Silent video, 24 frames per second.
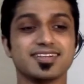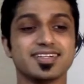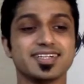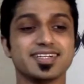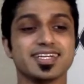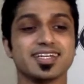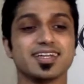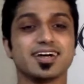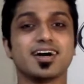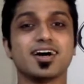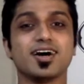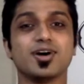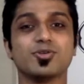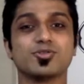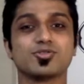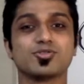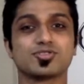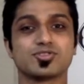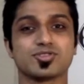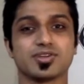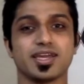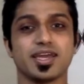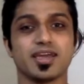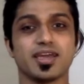in a house
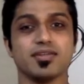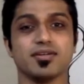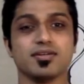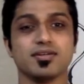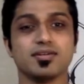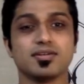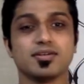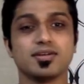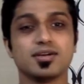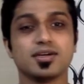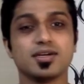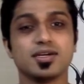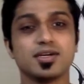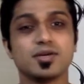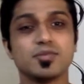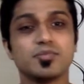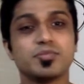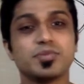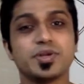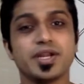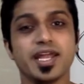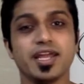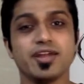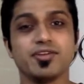together
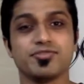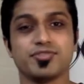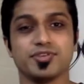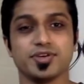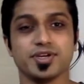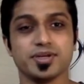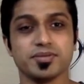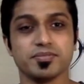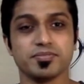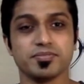praying for him.